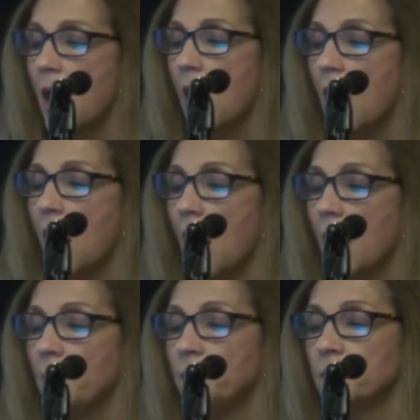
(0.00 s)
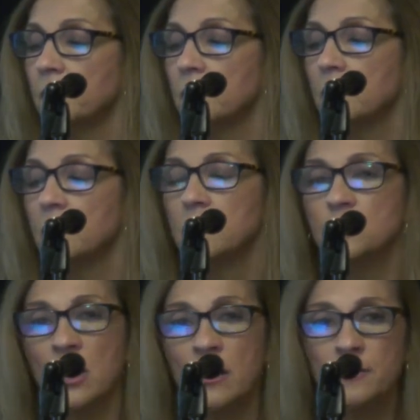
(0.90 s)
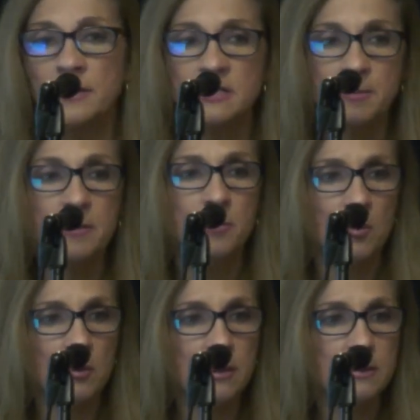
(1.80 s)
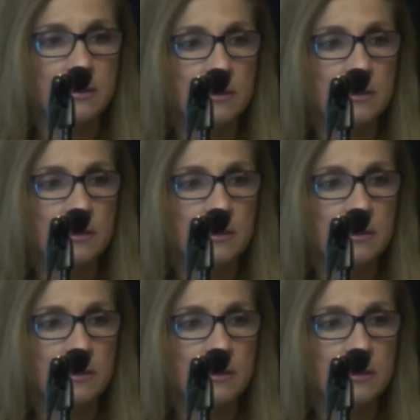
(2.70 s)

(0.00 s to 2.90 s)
The child that's been bullied.